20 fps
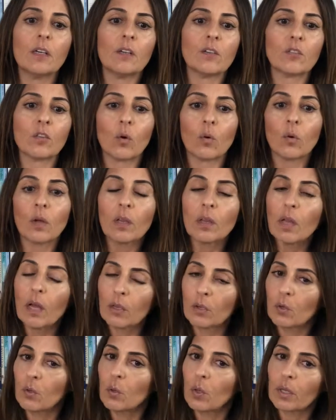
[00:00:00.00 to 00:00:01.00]
So
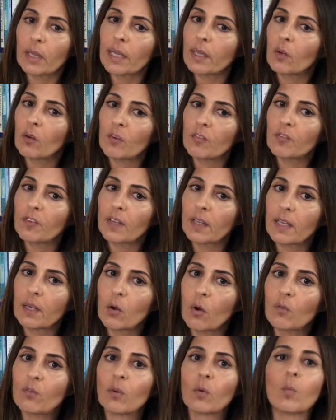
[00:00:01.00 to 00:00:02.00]
if you look like you're
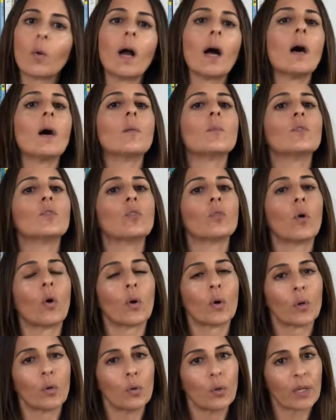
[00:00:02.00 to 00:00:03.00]
feeling overwhelmed,
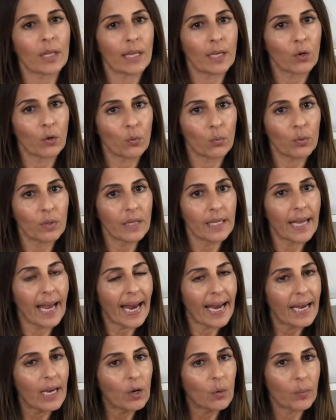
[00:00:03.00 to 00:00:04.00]
or you look like you're really
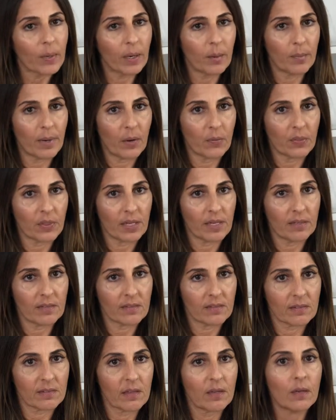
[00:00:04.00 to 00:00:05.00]
angry about
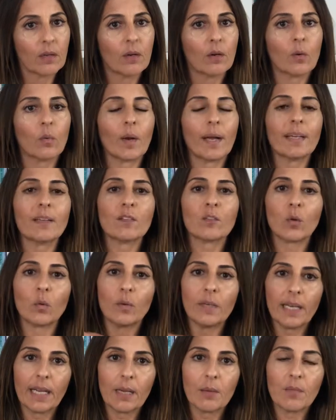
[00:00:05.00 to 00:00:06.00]
this, right? So
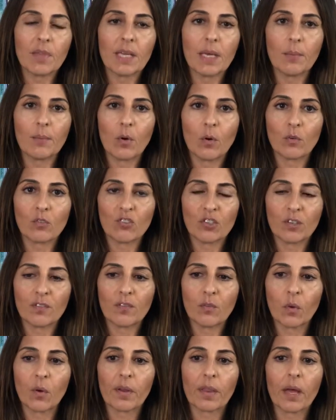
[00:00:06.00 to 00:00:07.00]
name the emotion
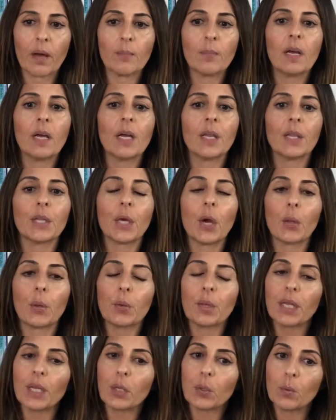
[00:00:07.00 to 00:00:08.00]
for them. The
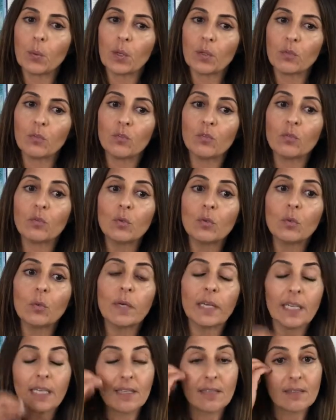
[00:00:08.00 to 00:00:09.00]
other thing you can
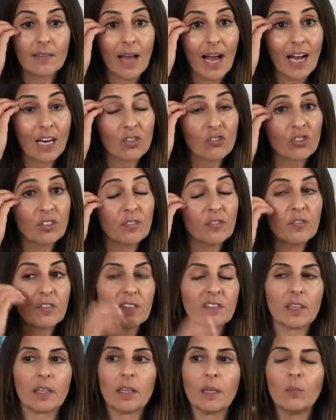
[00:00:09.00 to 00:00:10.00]
do is actually
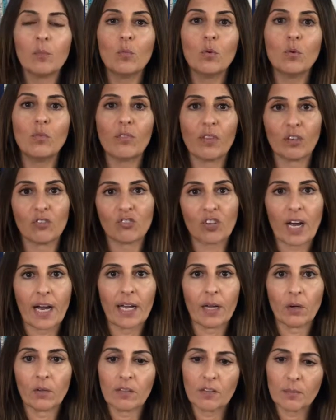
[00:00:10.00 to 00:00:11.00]
physically move the
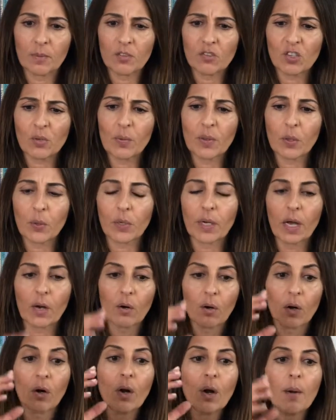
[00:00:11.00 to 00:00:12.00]
child, especially when they're
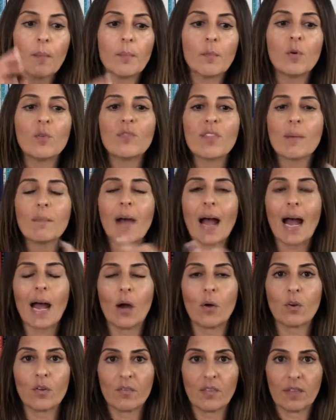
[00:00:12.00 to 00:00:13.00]
younger, move them
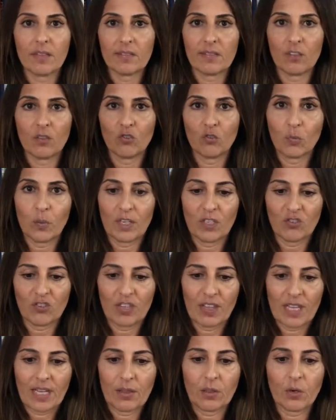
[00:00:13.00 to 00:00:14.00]
out of the
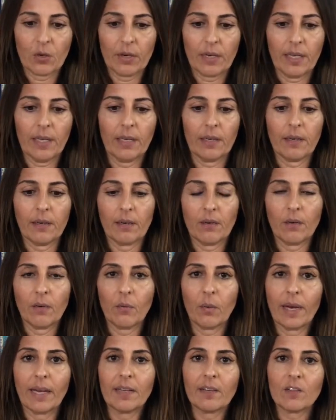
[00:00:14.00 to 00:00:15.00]
situation that they're in,
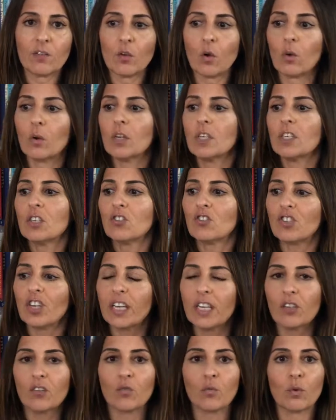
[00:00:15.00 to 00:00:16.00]
right? So
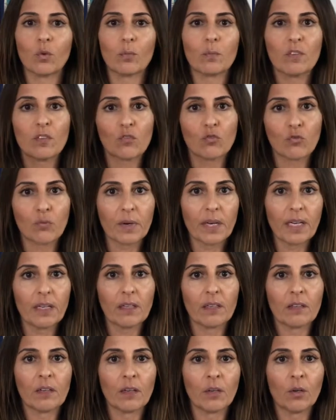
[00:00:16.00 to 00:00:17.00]
change rooms,
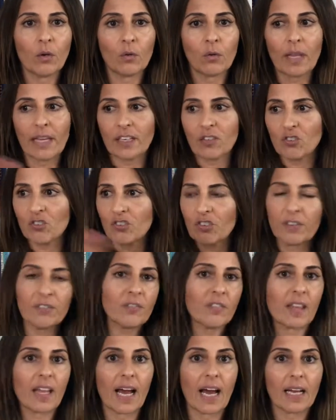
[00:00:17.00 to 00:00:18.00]
like
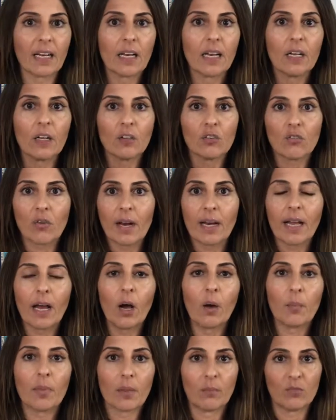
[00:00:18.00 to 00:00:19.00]
shift that. Try to
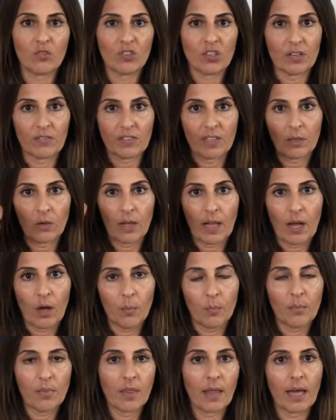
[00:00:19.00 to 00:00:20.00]
help them shift. It'll
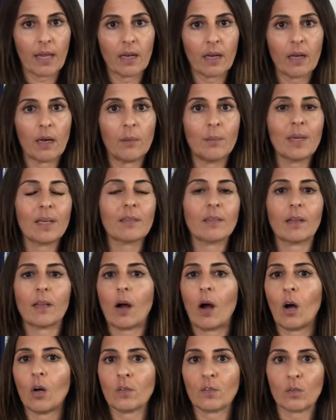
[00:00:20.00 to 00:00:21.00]
help that
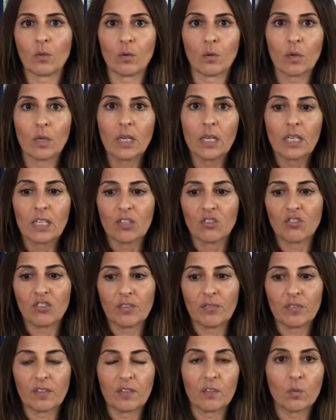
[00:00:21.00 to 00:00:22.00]
amygdala also
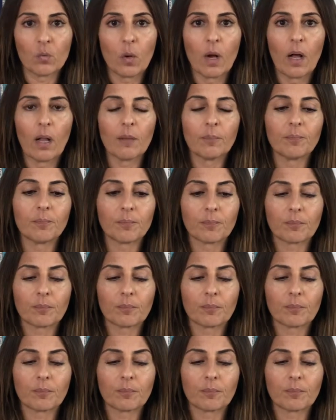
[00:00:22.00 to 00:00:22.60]
shift as well.